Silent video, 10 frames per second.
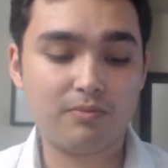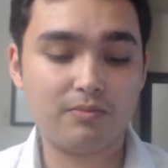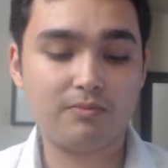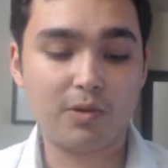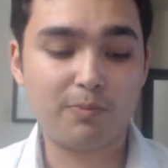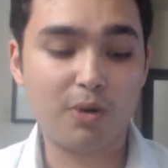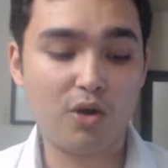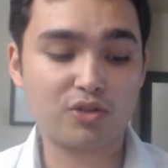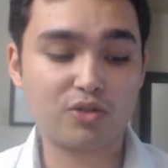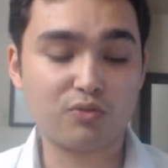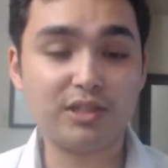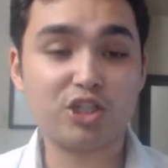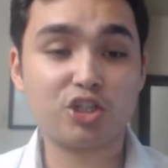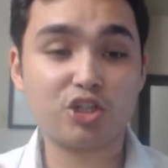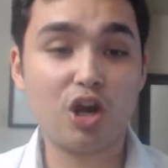proposed really
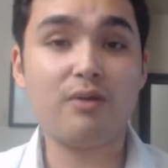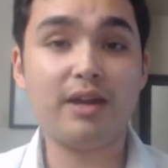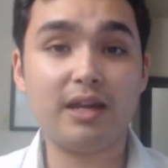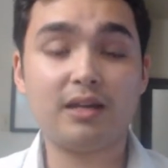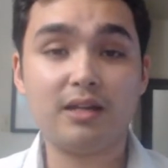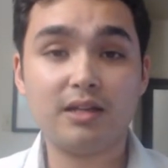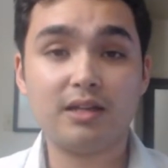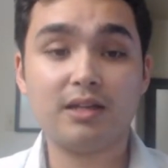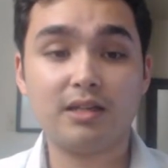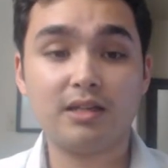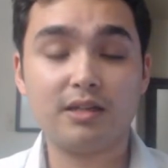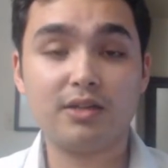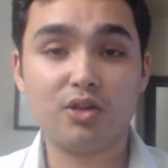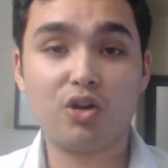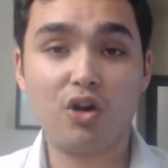showing
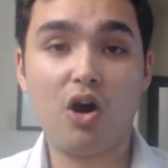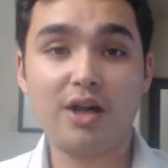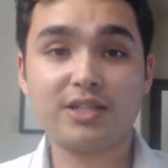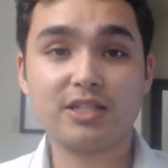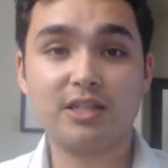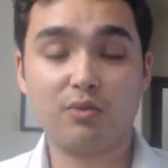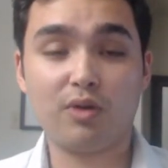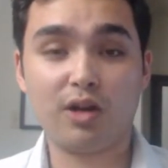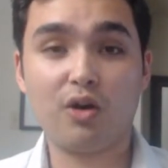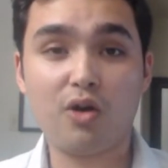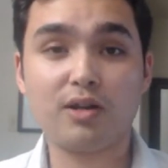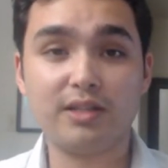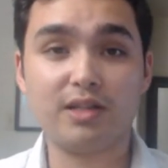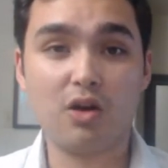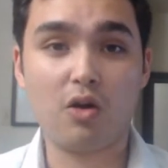the costs that we're currently
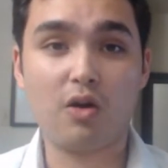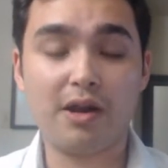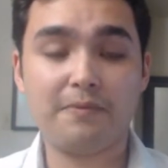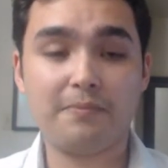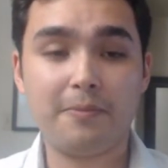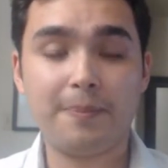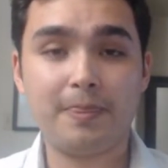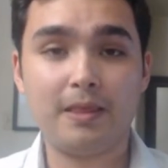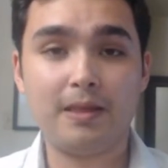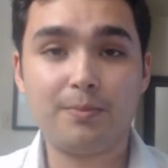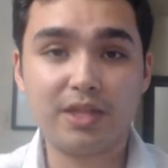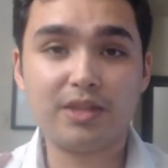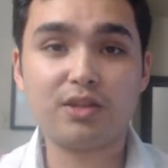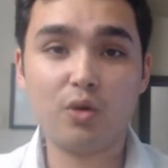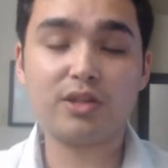incurring. But then
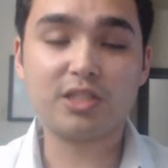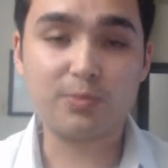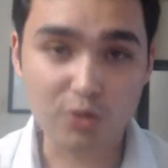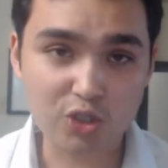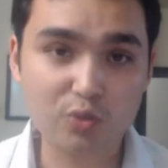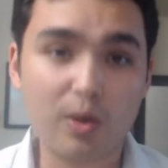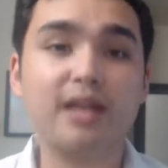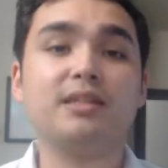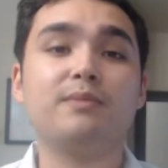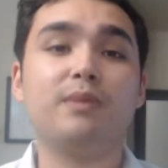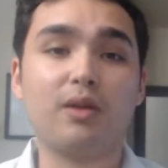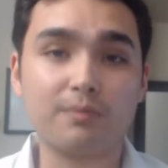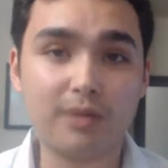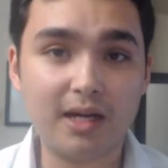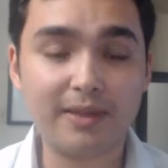they're going to persuade the American
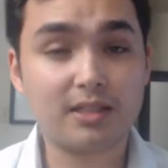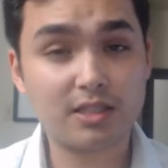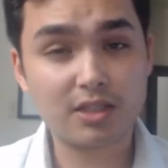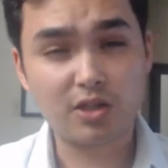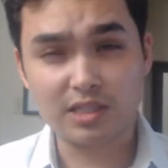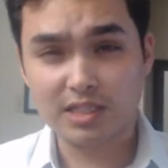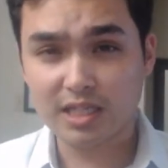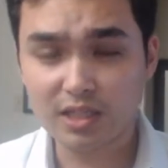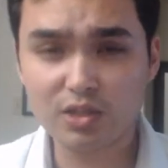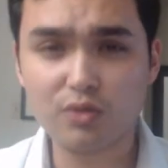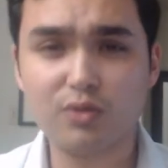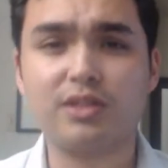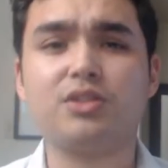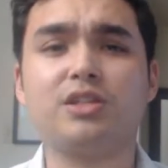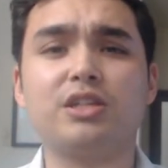public to continue with
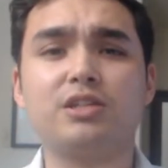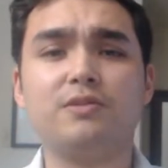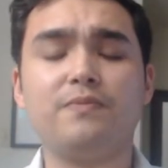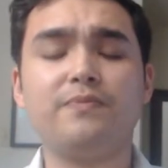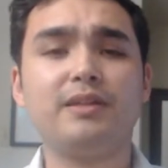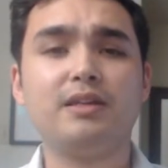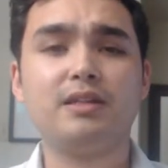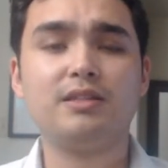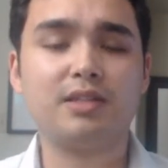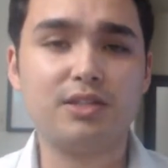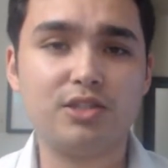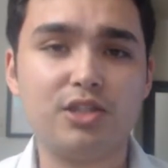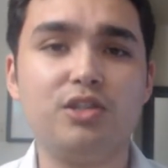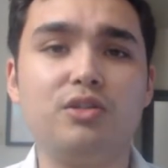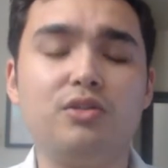the system, to
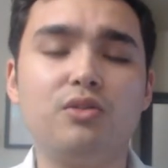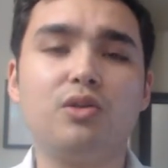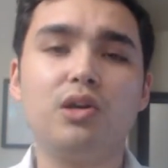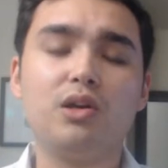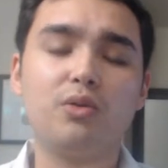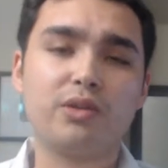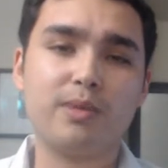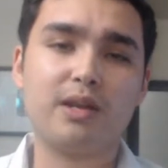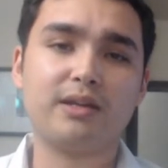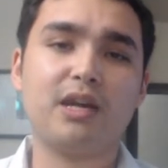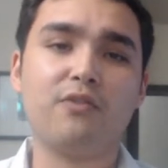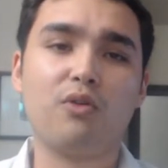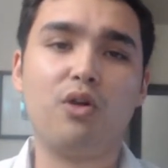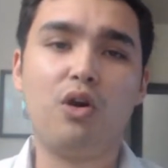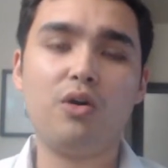continue with Medicare for
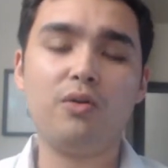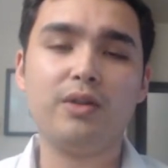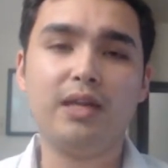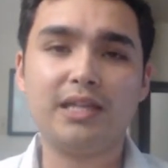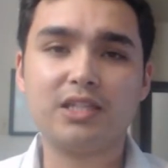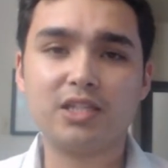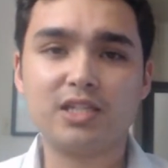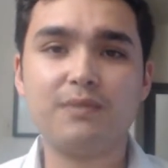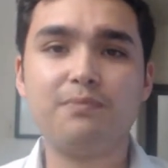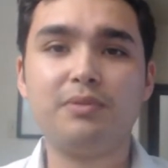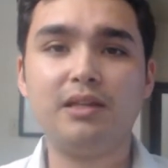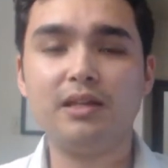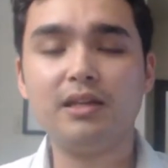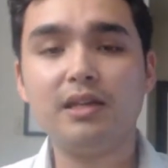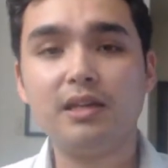all, and to
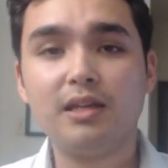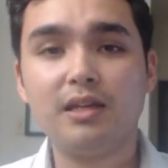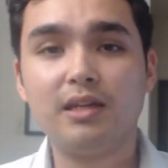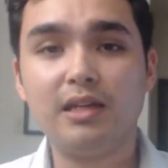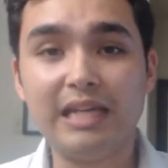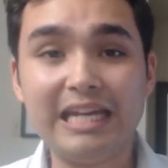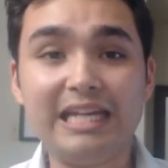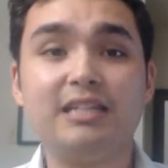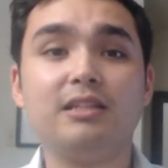simply eat